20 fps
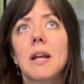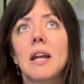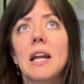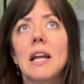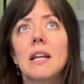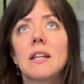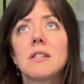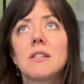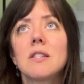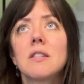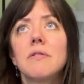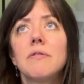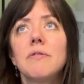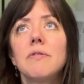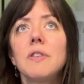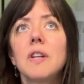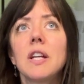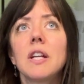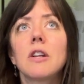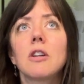a
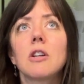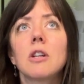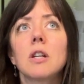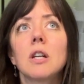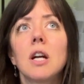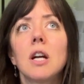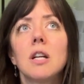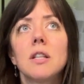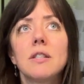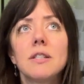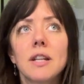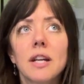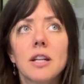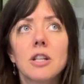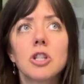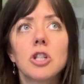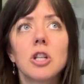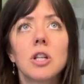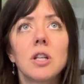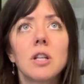severe
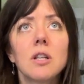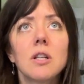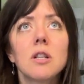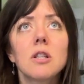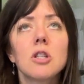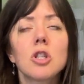addiction